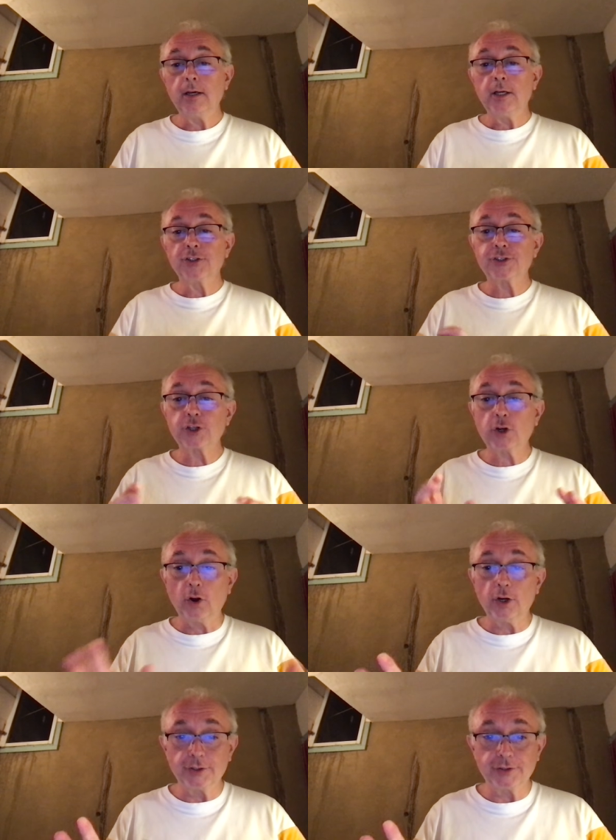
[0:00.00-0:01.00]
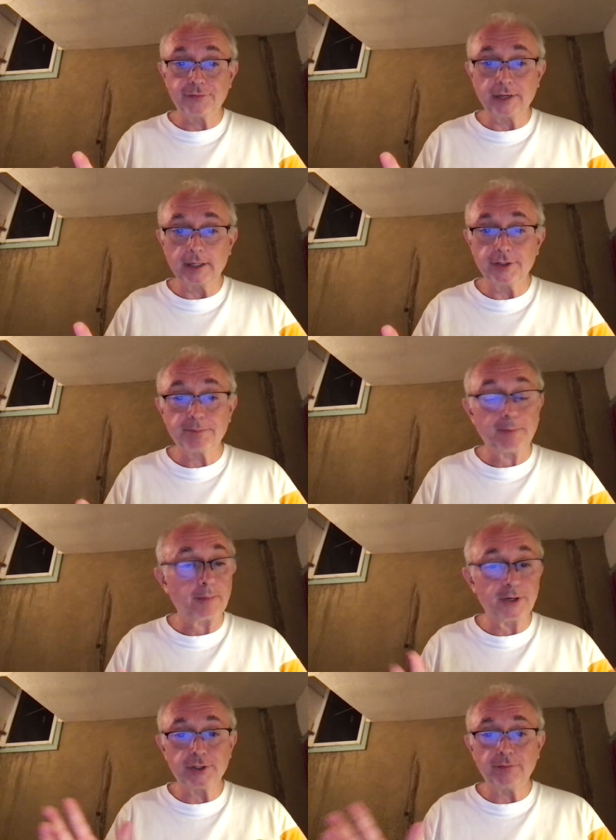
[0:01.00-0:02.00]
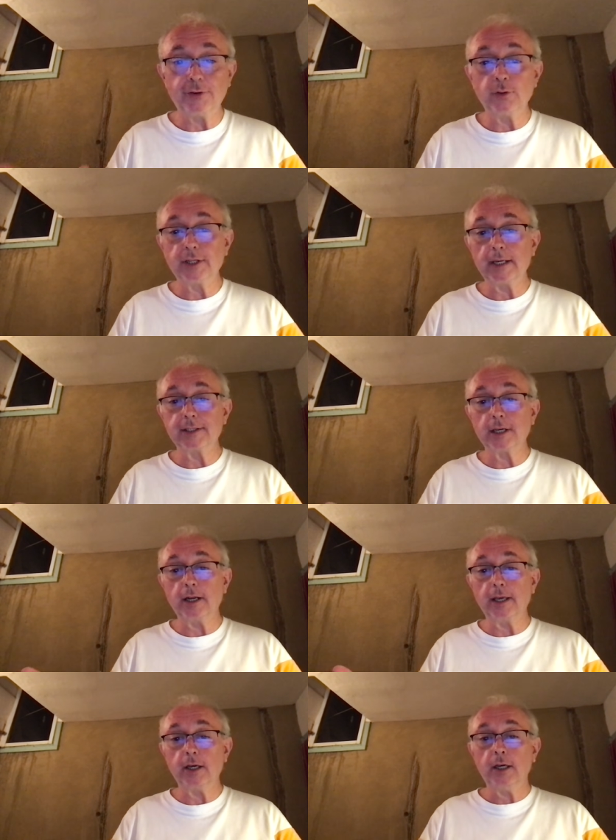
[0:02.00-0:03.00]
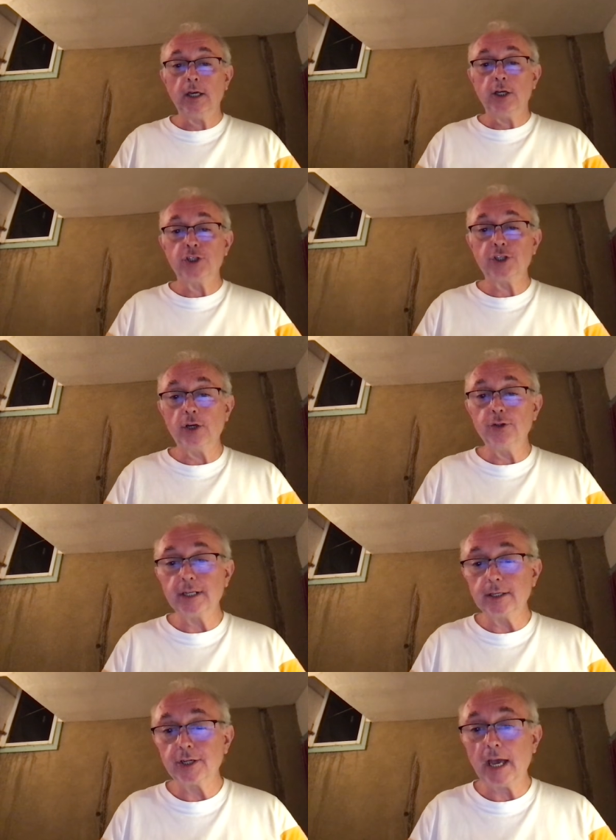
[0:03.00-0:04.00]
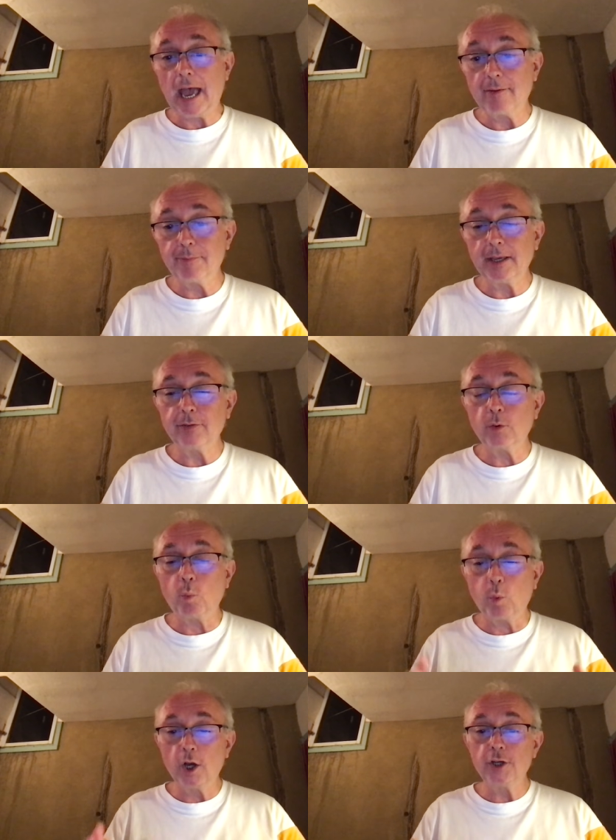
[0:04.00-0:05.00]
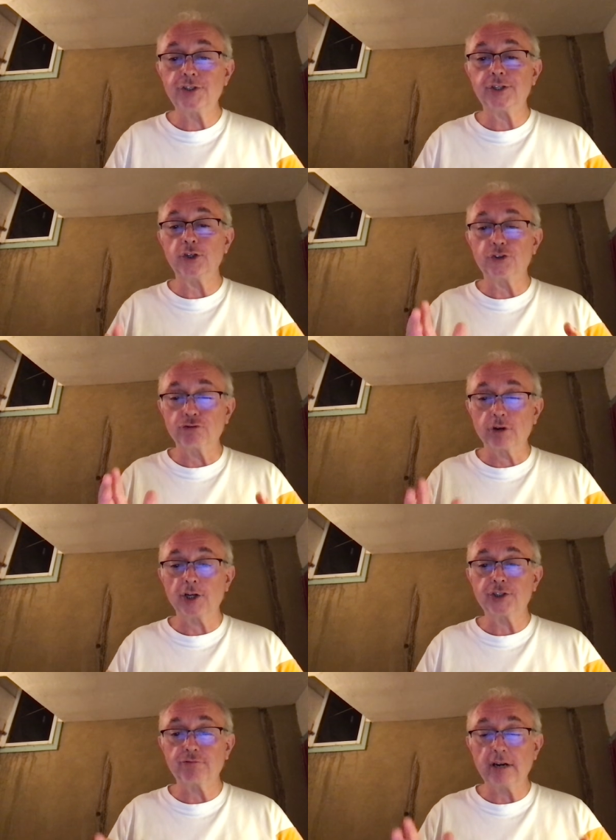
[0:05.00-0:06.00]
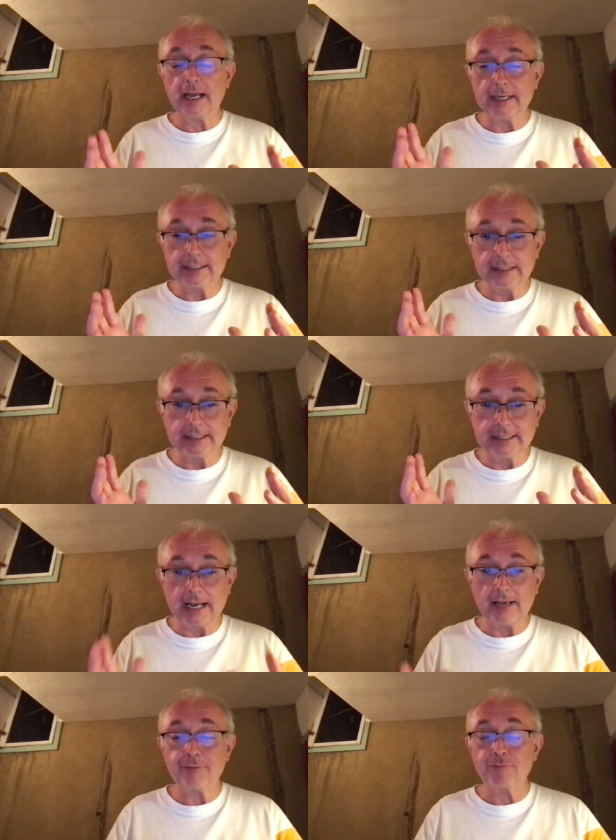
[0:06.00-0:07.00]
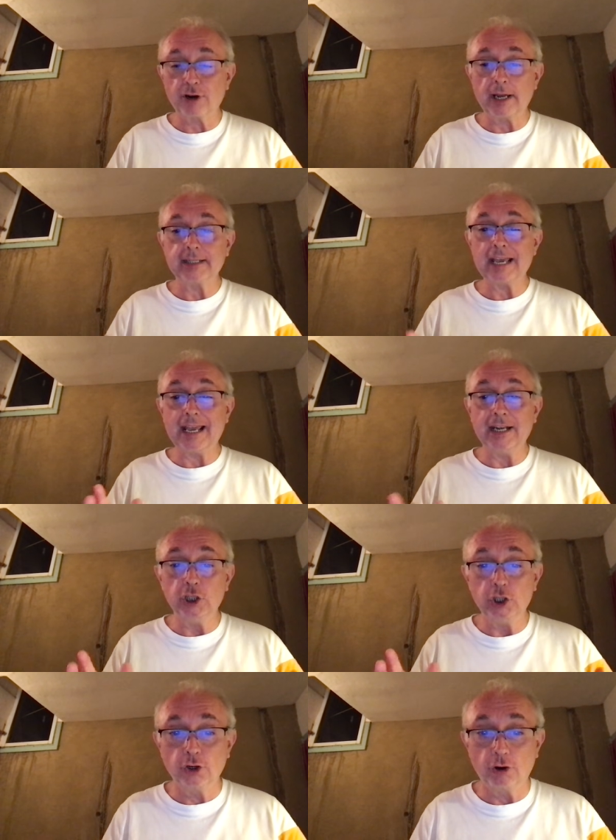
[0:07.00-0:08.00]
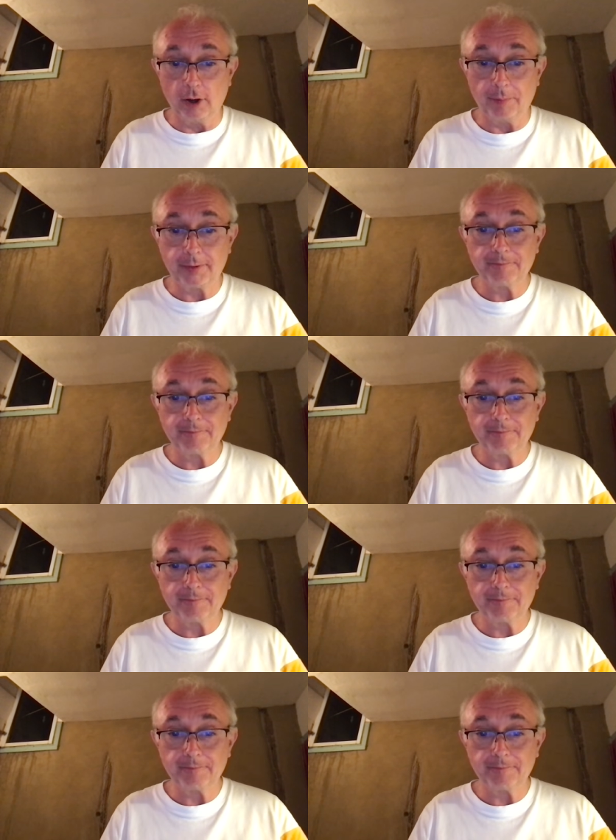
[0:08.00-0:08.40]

Scotland's figures, published a few days earlier, shows it to have been the worst drugs-related death rate in Europe.